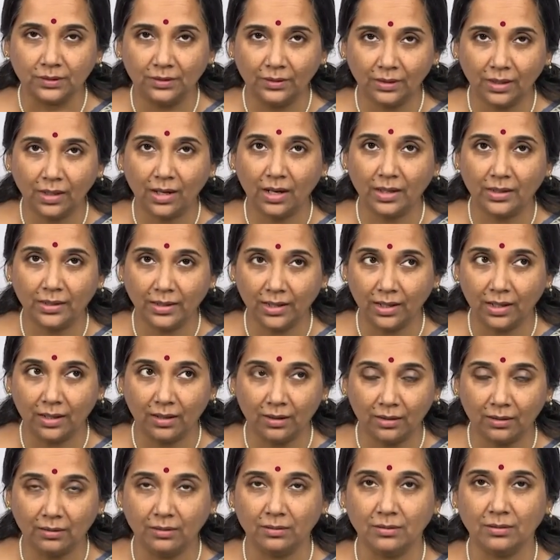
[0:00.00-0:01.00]
The
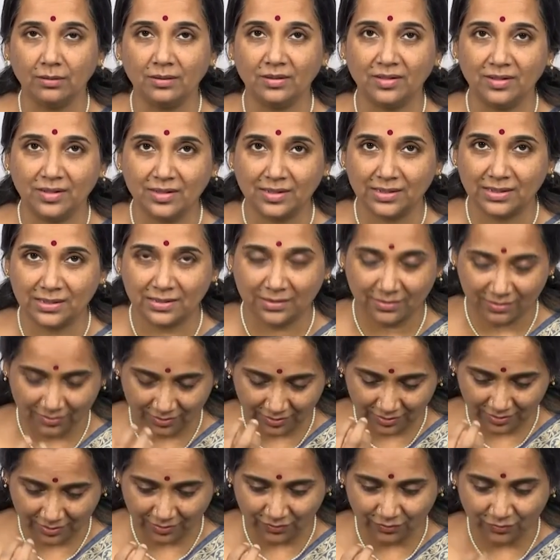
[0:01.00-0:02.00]
Kannada ang is
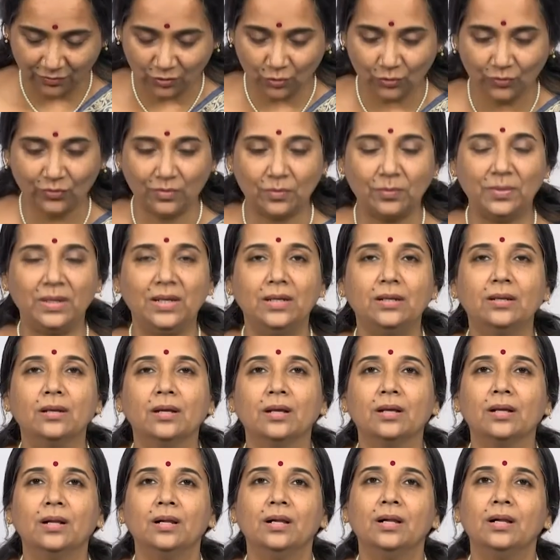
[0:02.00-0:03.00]
one of the main
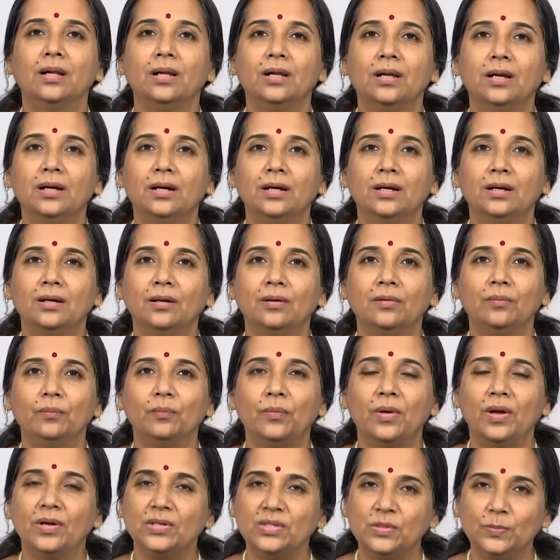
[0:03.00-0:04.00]

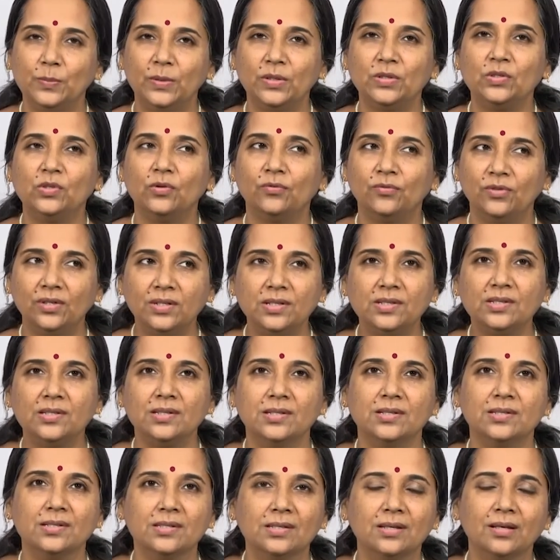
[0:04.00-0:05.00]
aspects of it is
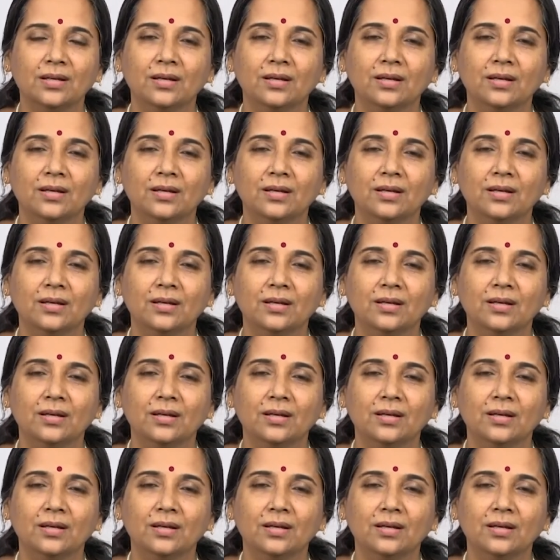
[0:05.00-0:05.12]
this.